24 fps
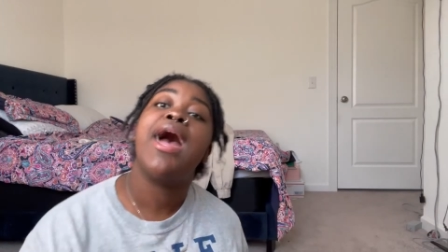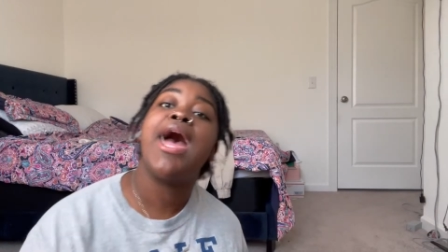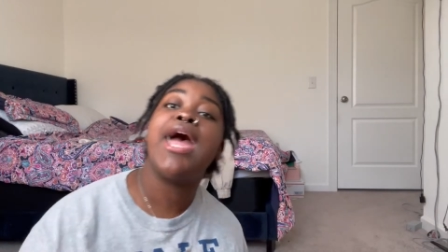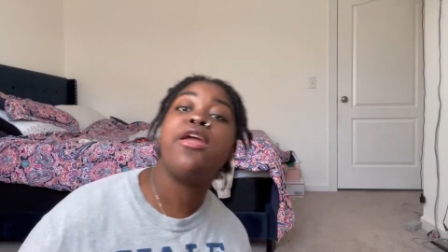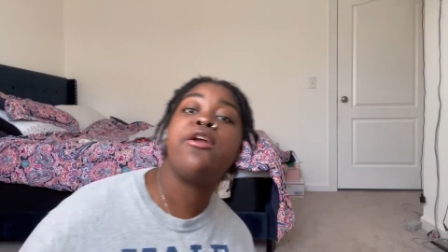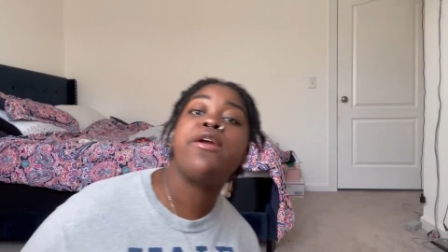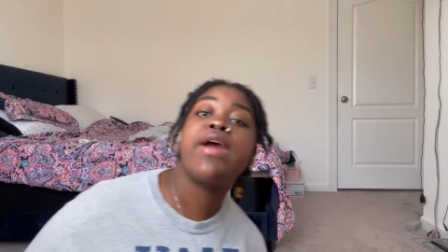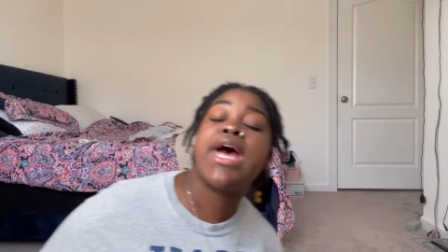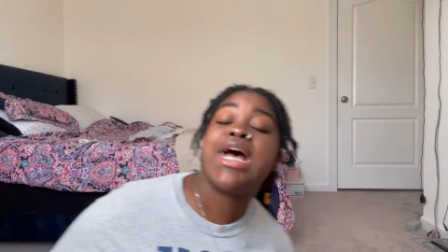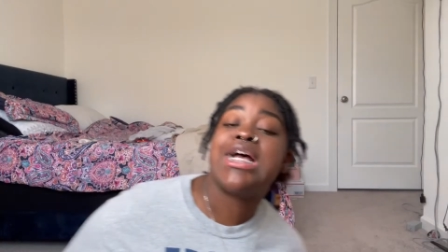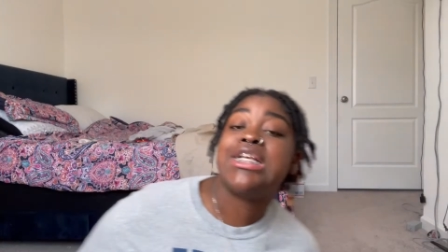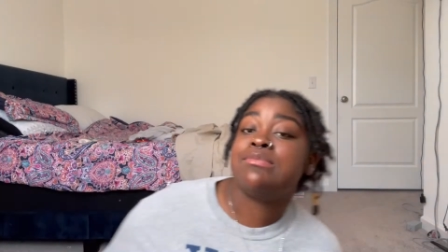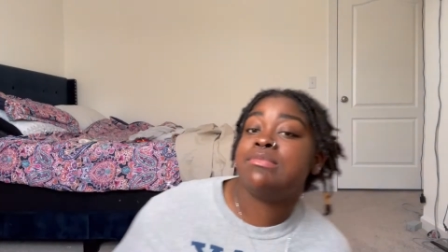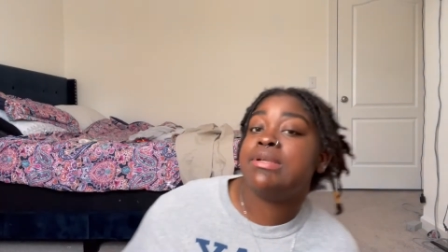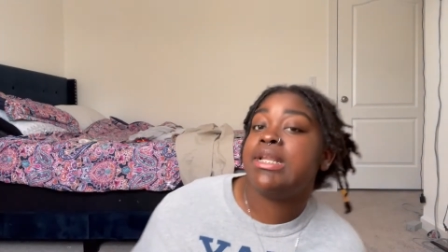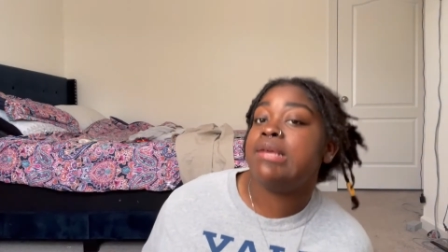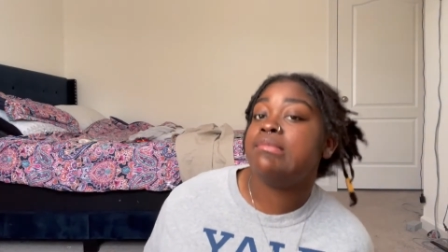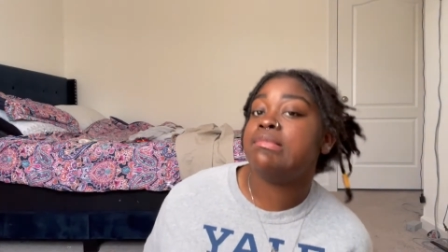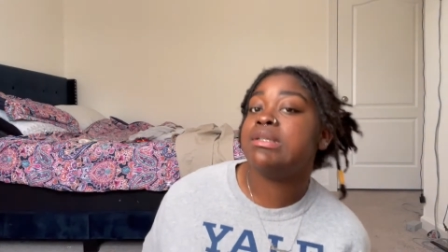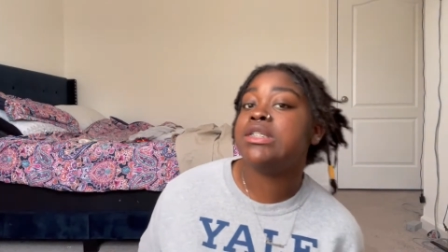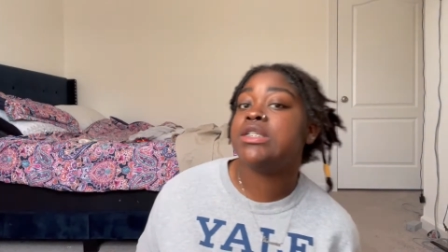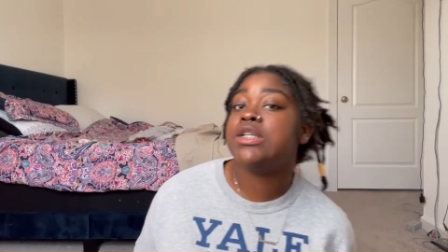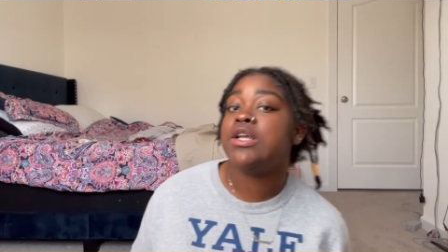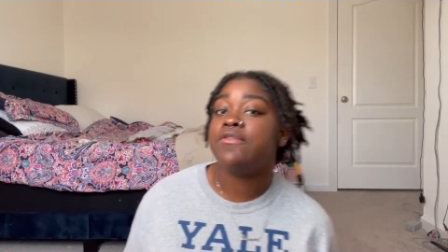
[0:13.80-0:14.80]
Hi guys, my name
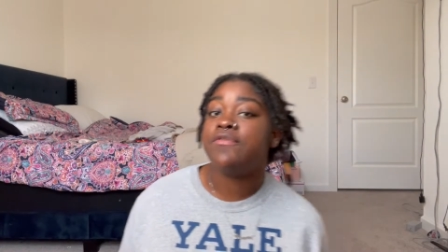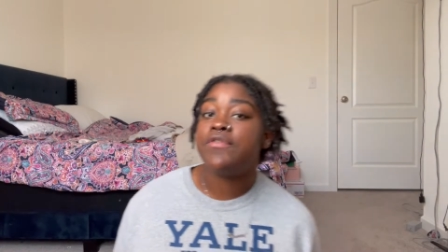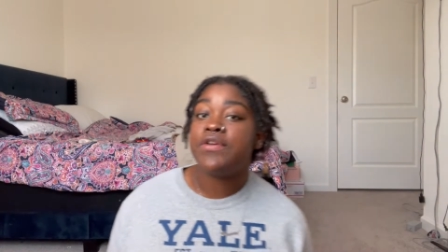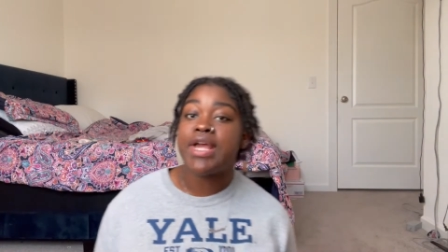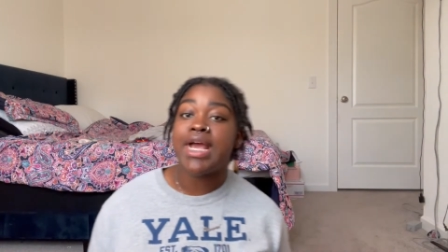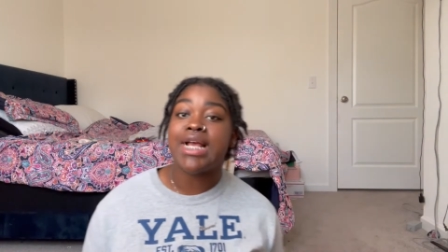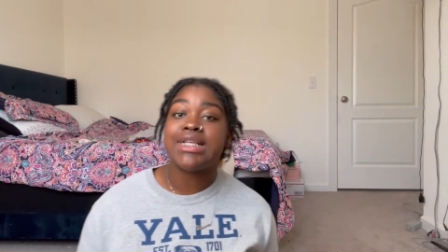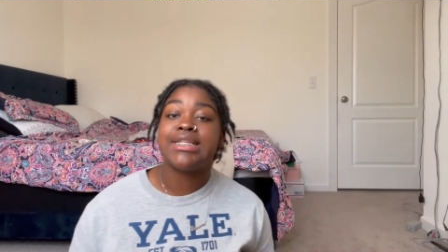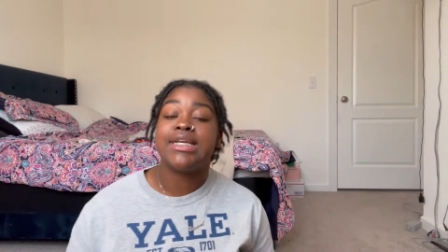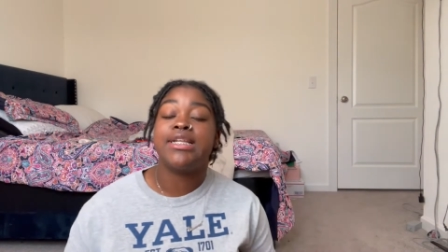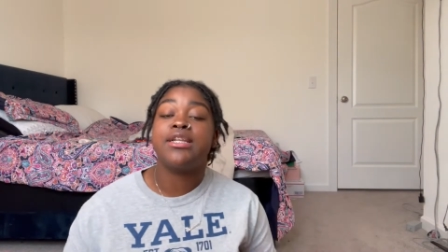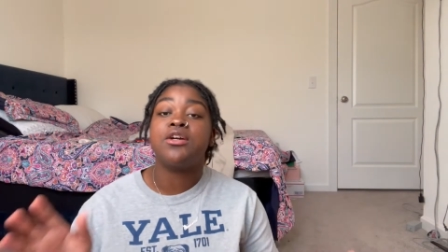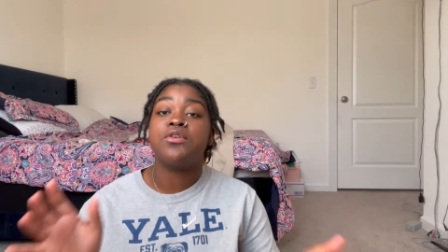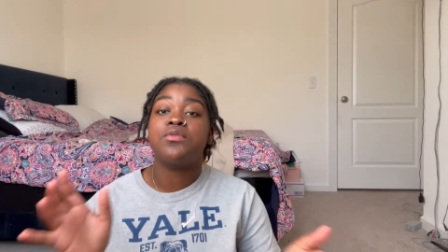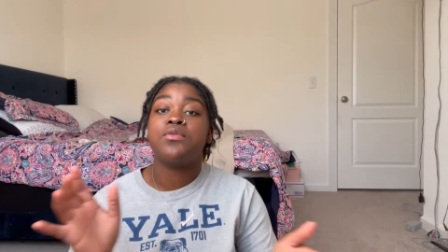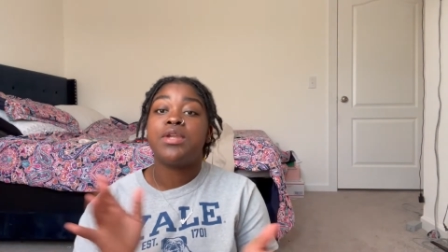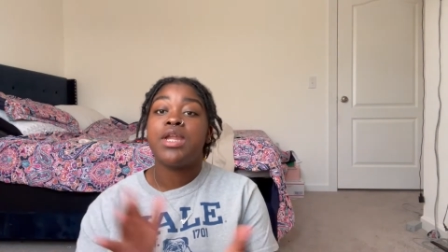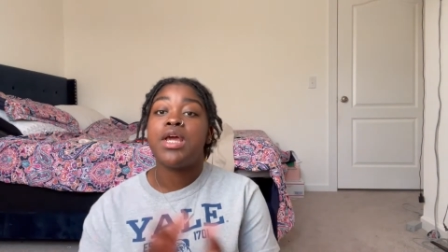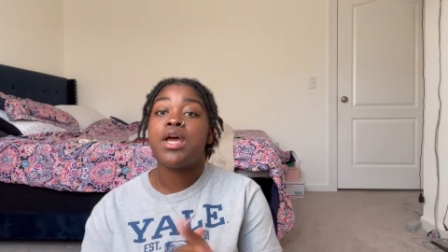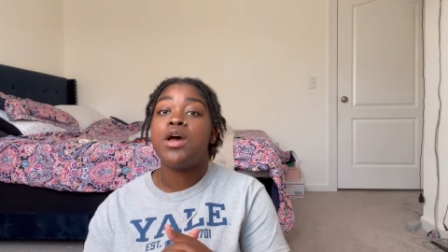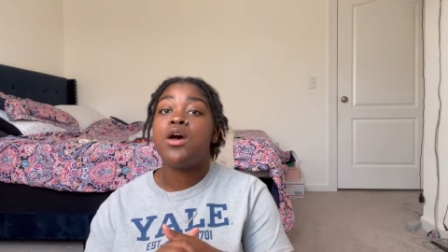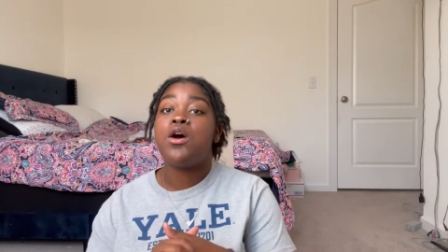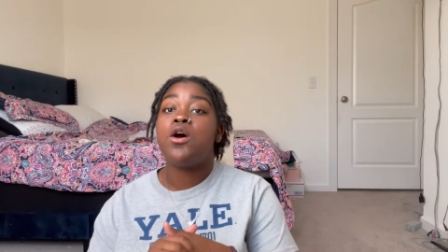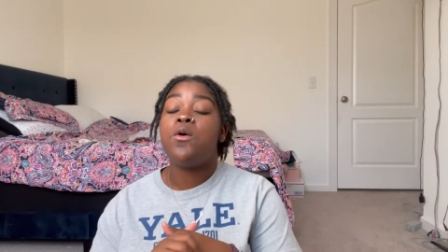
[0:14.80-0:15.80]
is Snow for you guys that don't
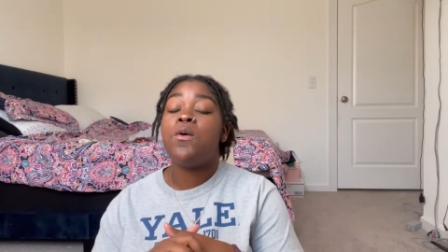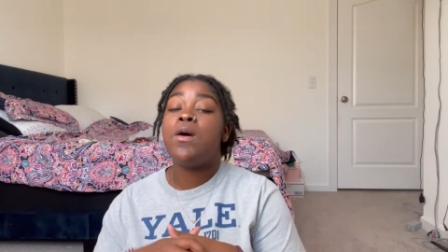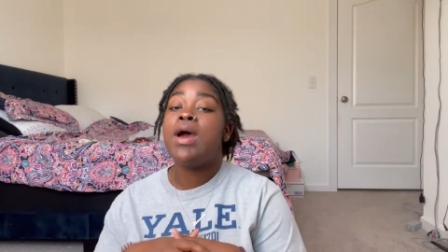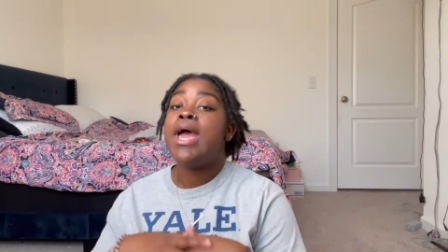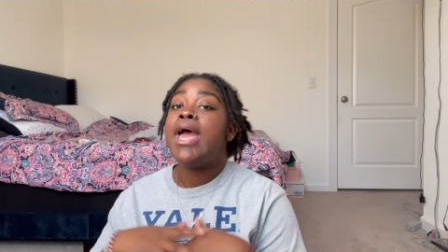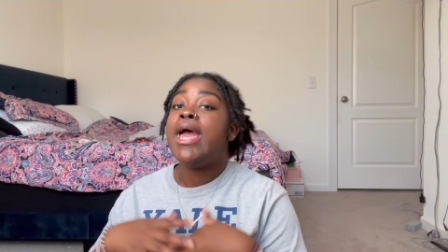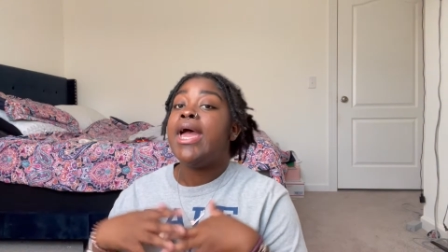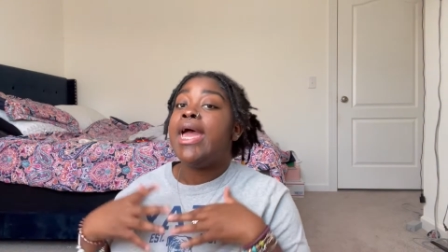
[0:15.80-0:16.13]
know.